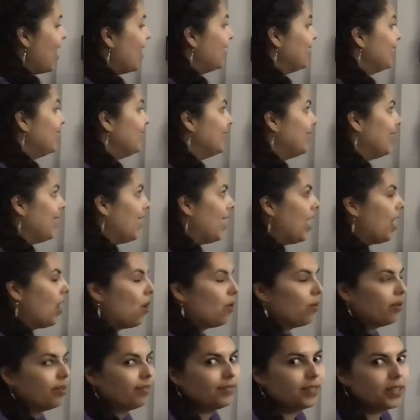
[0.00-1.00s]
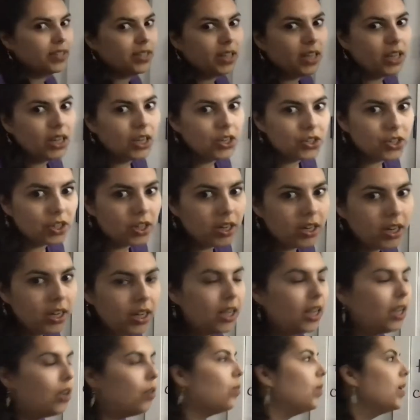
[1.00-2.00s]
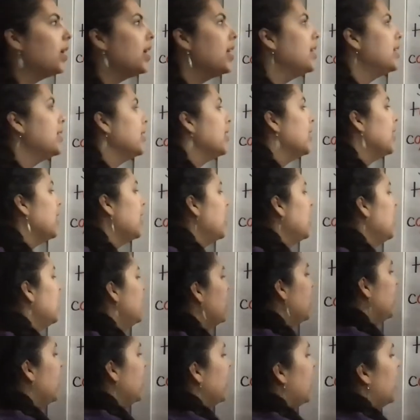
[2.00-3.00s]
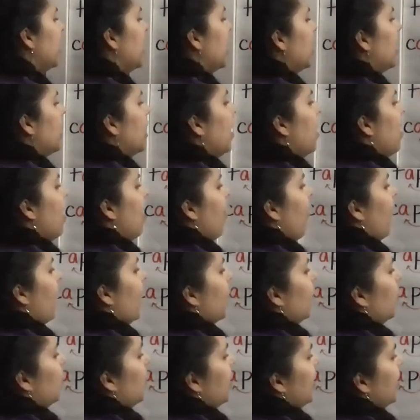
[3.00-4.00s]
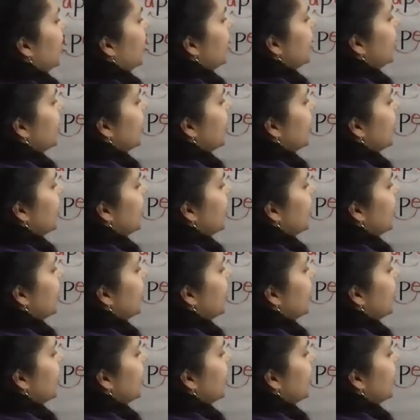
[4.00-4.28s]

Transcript: Now, if teacher E wasn't in here, it wouldn't